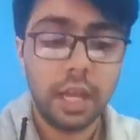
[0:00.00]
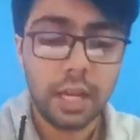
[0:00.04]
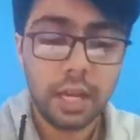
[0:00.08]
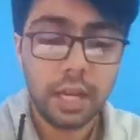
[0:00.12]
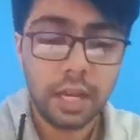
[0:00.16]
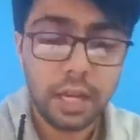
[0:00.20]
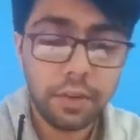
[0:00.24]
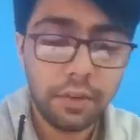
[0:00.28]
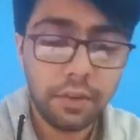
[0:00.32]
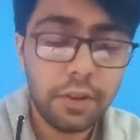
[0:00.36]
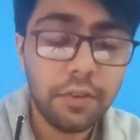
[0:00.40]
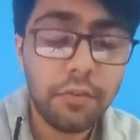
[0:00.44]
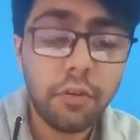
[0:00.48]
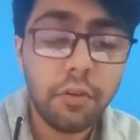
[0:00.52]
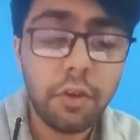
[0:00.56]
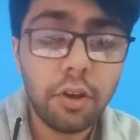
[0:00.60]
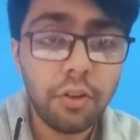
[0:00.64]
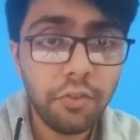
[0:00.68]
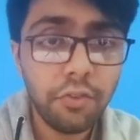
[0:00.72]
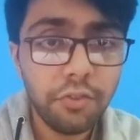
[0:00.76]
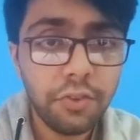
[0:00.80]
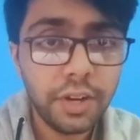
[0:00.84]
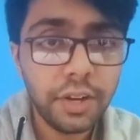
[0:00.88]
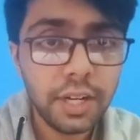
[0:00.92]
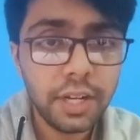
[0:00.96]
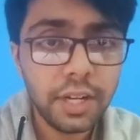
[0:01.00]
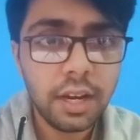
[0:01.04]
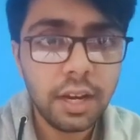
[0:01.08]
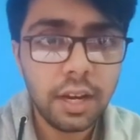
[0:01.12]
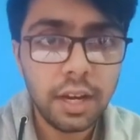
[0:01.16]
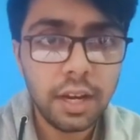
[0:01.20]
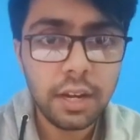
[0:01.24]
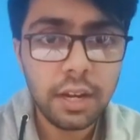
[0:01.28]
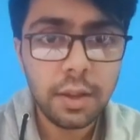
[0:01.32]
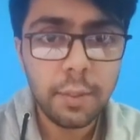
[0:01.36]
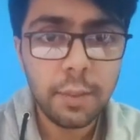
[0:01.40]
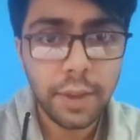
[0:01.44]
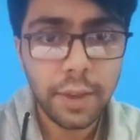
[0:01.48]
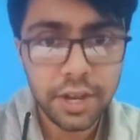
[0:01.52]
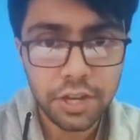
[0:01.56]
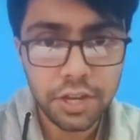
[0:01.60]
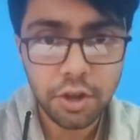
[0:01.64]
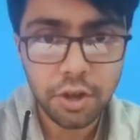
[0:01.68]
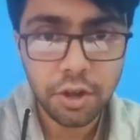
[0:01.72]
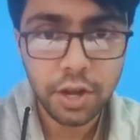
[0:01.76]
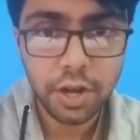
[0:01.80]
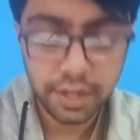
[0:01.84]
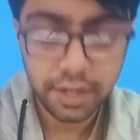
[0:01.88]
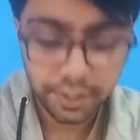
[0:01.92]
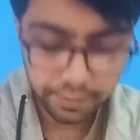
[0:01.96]
given for a fetal lung
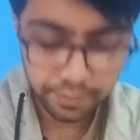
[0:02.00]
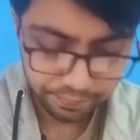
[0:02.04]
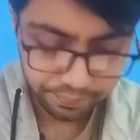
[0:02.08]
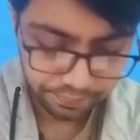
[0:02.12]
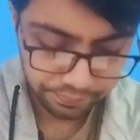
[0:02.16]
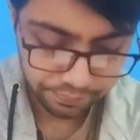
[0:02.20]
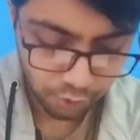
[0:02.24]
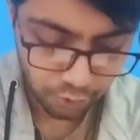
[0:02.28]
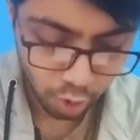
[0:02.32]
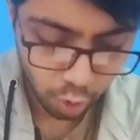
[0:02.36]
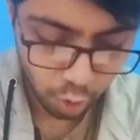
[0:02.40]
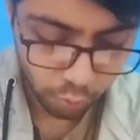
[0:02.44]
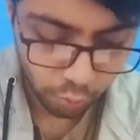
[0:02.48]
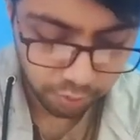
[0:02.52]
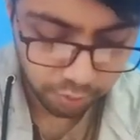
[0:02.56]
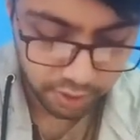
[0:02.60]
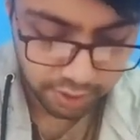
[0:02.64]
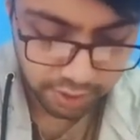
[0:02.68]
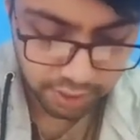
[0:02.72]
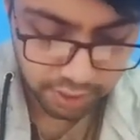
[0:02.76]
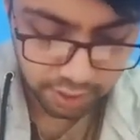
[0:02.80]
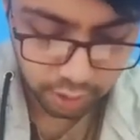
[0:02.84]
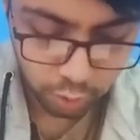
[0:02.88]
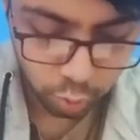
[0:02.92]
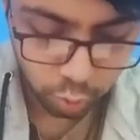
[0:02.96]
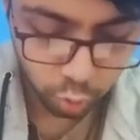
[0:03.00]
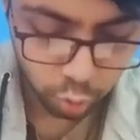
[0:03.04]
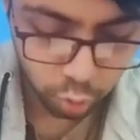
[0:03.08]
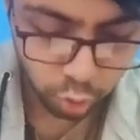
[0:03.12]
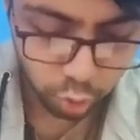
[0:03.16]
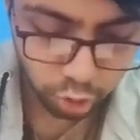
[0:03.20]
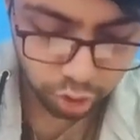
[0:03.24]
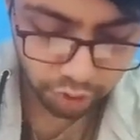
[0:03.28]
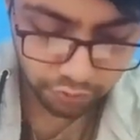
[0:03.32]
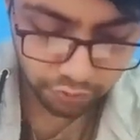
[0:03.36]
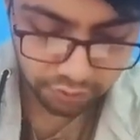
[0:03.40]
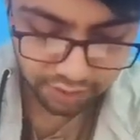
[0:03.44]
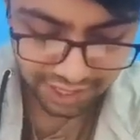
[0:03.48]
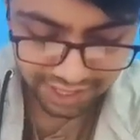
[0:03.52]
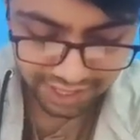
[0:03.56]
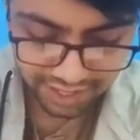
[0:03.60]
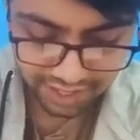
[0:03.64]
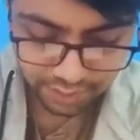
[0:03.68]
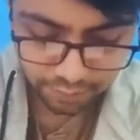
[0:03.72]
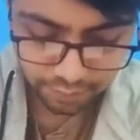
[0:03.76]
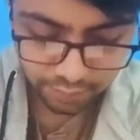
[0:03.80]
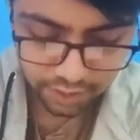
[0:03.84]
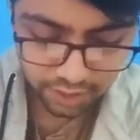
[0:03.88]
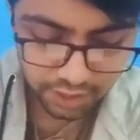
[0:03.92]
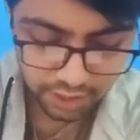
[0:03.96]
maturity? Options are 2 doses of 6
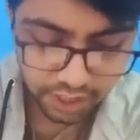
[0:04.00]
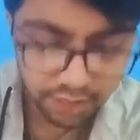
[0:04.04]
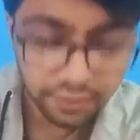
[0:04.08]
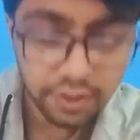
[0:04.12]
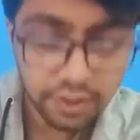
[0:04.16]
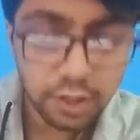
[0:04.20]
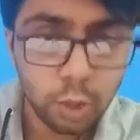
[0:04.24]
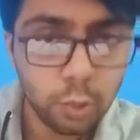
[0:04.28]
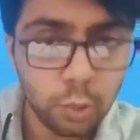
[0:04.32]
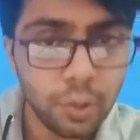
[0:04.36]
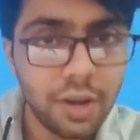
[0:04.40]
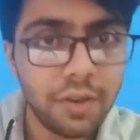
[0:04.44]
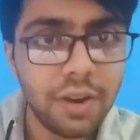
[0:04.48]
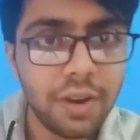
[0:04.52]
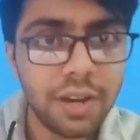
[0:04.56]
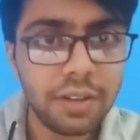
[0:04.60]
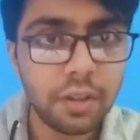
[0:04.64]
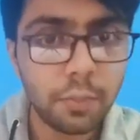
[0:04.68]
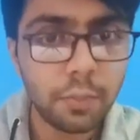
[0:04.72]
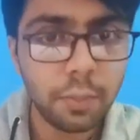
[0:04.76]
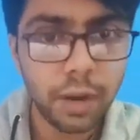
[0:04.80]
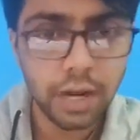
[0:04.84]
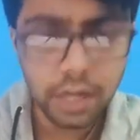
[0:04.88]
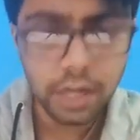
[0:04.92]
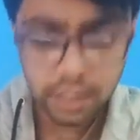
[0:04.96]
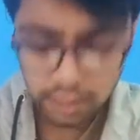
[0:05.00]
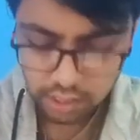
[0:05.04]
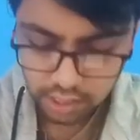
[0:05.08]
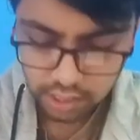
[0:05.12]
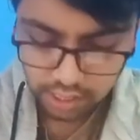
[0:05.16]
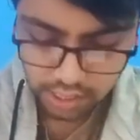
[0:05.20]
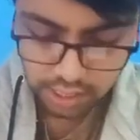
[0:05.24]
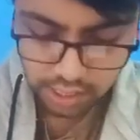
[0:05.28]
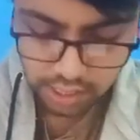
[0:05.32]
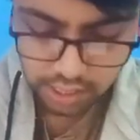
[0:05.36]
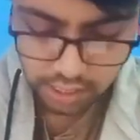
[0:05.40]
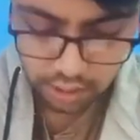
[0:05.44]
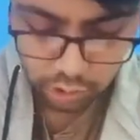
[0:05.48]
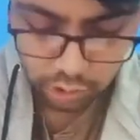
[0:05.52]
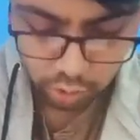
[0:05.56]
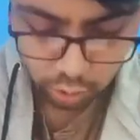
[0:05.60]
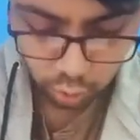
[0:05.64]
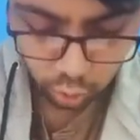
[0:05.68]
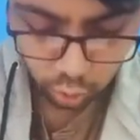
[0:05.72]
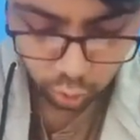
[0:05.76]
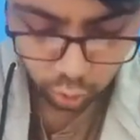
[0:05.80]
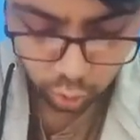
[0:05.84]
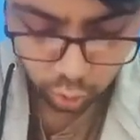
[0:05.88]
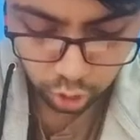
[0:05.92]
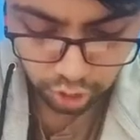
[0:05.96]
mg given 12 hours apart,
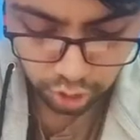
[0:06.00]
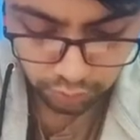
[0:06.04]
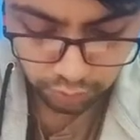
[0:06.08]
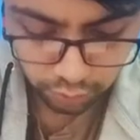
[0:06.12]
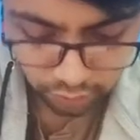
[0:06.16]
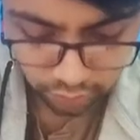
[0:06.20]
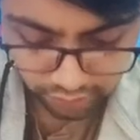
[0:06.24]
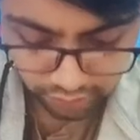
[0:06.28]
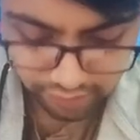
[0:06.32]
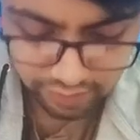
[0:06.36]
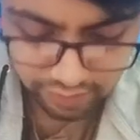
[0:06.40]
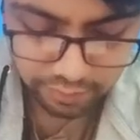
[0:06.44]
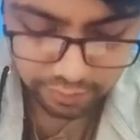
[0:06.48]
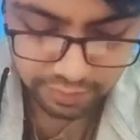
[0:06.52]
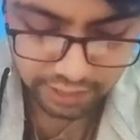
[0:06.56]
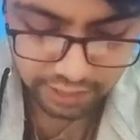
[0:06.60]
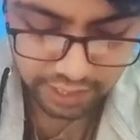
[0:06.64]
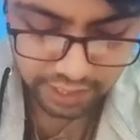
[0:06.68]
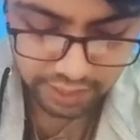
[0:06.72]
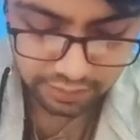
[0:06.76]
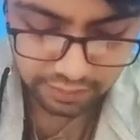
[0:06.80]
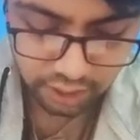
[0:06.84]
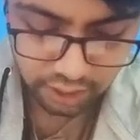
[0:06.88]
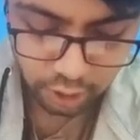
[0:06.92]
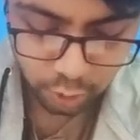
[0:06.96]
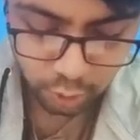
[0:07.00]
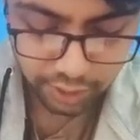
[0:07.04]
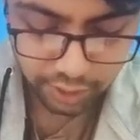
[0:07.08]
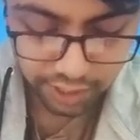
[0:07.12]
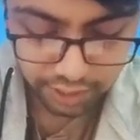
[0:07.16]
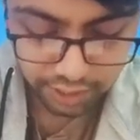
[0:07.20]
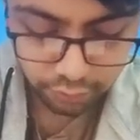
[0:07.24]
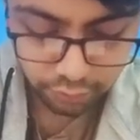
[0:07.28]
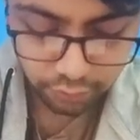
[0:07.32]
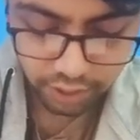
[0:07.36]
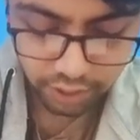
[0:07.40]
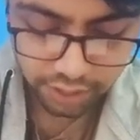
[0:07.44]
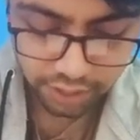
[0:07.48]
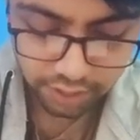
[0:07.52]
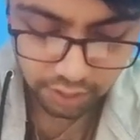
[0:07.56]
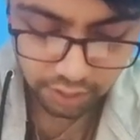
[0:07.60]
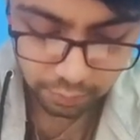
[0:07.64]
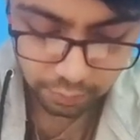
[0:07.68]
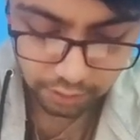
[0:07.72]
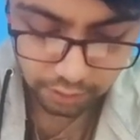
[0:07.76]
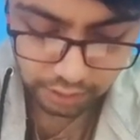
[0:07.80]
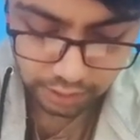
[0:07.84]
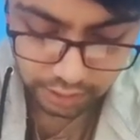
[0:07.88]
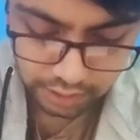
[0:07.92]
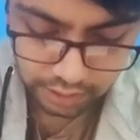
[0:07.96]
2 doses of 12 mg given 24 hours
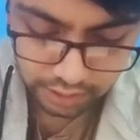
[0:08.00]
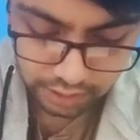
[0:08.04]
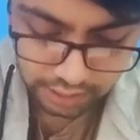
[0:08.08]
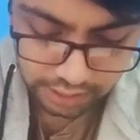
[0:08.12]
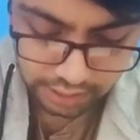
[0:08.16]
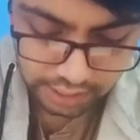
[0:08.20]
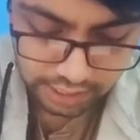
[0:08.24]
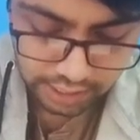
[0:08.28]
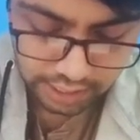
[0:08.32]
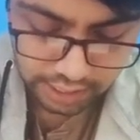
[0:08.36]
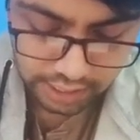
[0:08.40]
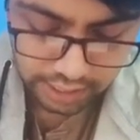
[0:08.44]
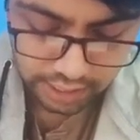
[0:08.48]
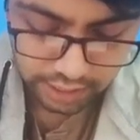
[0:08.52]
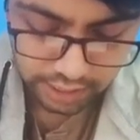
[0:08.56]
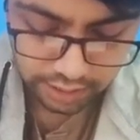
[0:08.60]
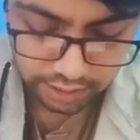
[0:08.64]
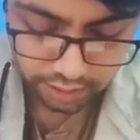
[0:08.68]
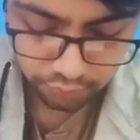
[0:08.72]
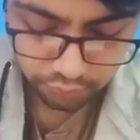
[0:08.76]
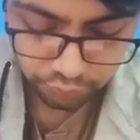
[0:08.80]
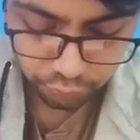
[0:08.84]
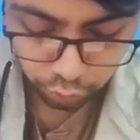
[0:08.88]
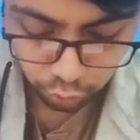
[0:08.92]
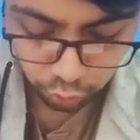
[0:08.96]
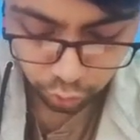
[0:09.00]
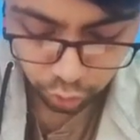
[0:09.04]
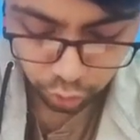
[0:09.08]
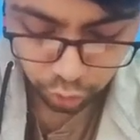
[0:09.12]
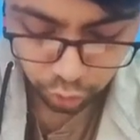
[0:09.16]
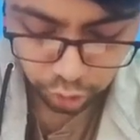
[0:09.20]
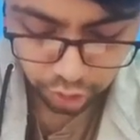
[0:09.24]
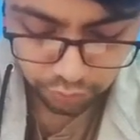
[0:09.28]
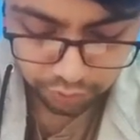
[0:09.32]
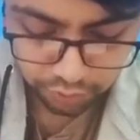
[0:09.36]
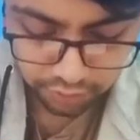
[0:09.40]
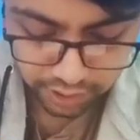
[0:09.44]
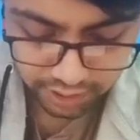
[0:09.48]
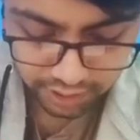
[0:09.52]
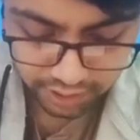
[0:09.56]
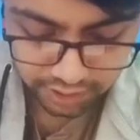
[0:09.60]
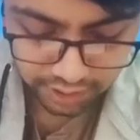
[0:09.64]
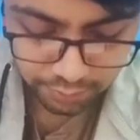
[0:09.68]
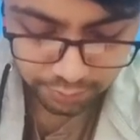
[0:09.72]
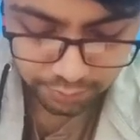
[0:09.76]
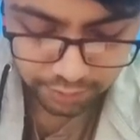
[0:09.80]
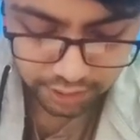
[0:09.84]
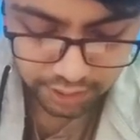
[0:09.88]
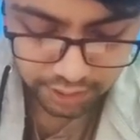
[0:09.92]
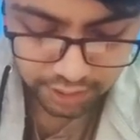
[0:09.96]
apart, it's a 4 doses of 6
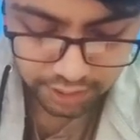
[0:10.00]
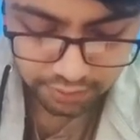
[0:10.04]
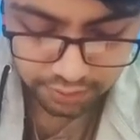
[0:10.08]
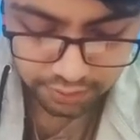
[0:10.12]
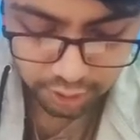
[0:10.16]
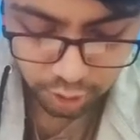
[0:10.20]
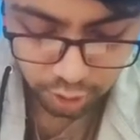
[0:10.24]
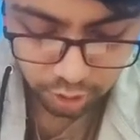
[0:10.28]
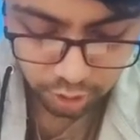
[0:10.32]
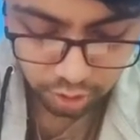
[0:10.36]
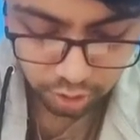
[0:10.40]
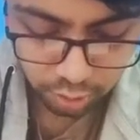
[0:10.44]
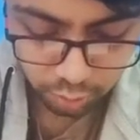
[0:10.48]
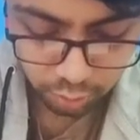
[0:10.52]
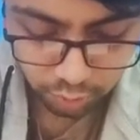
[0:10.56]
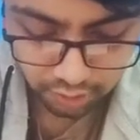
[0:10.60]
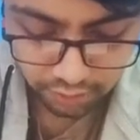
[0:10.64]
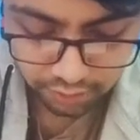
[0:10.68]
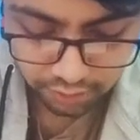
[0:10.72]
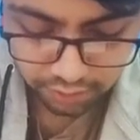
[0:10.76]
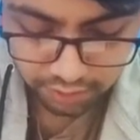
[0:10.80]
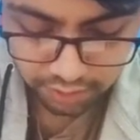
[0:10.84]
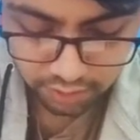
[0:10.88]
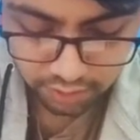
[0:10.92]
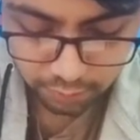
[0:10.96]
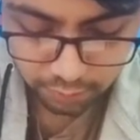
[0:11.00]
mg given 12 hours